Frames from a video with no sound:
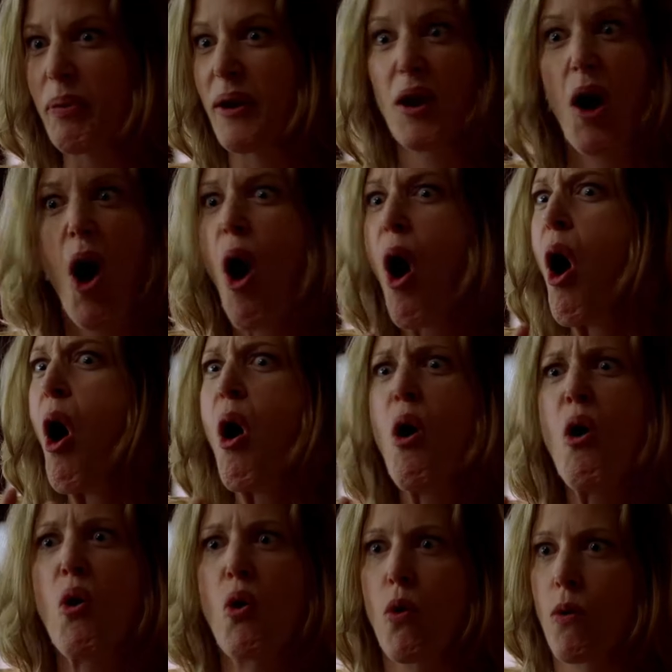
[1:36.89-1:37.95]
But
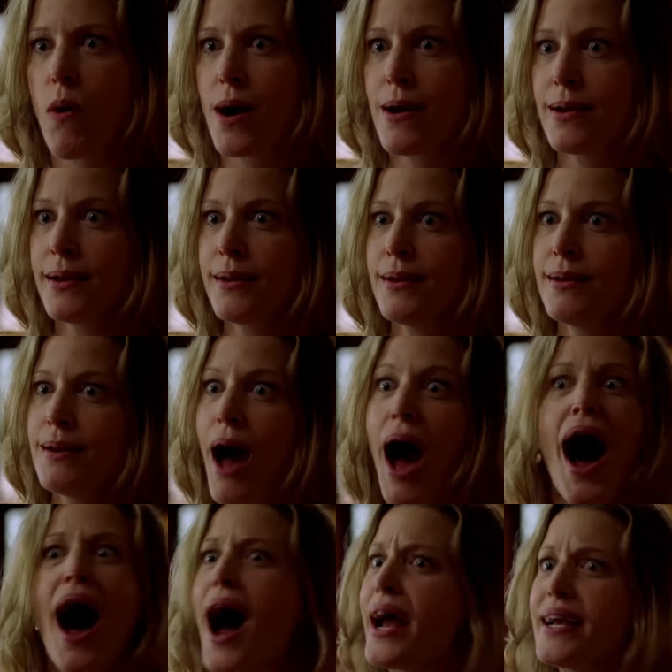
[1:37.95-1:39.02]
oh,
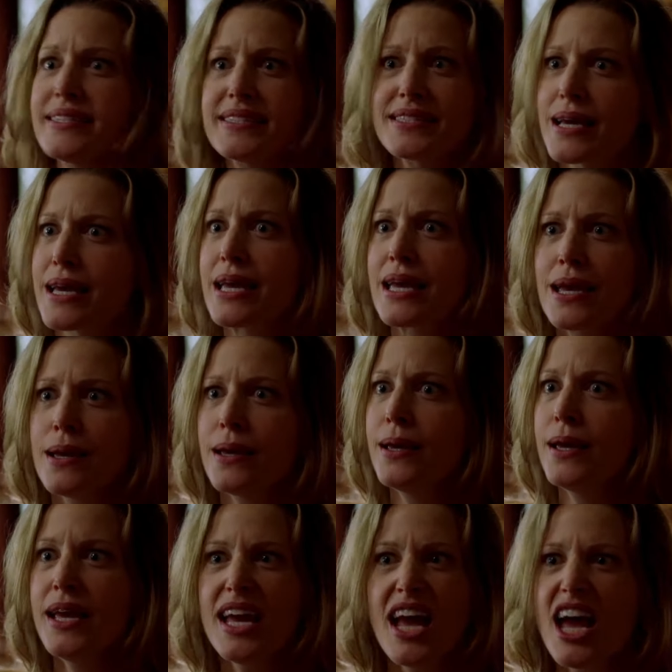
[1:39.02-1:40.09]
I see.
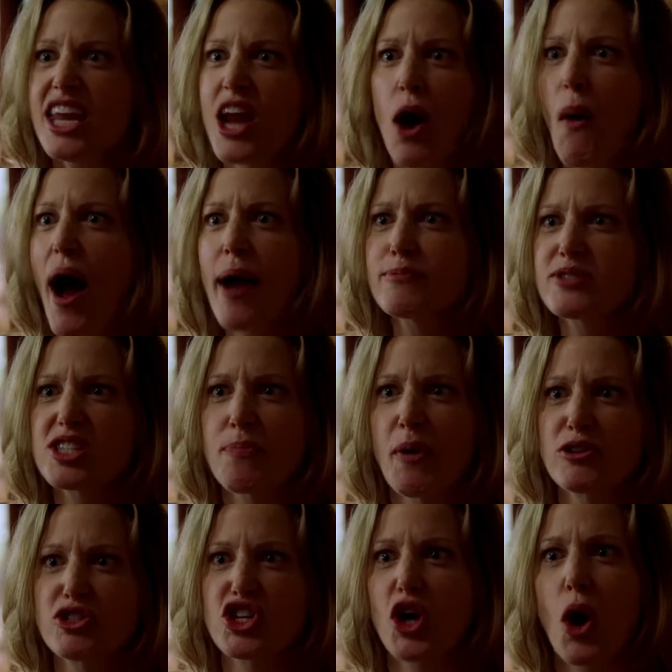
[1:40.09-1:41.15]
Now I'm
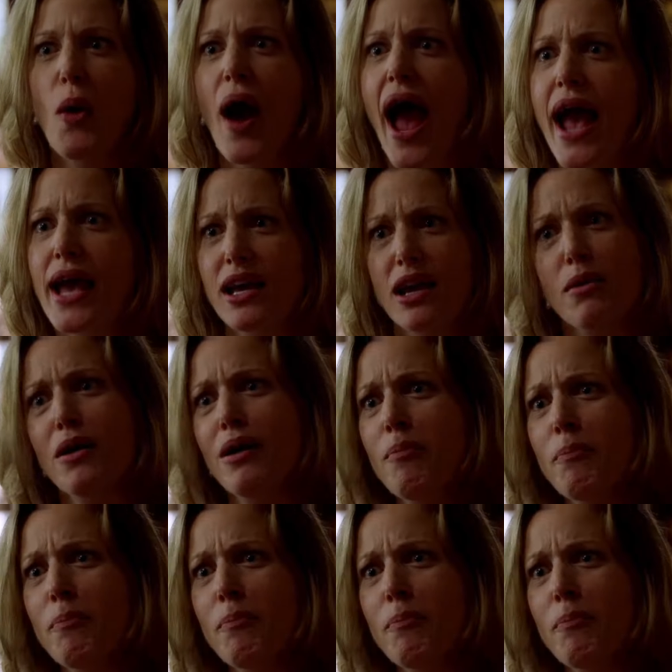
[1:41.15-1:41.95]
supposed to go, Hank.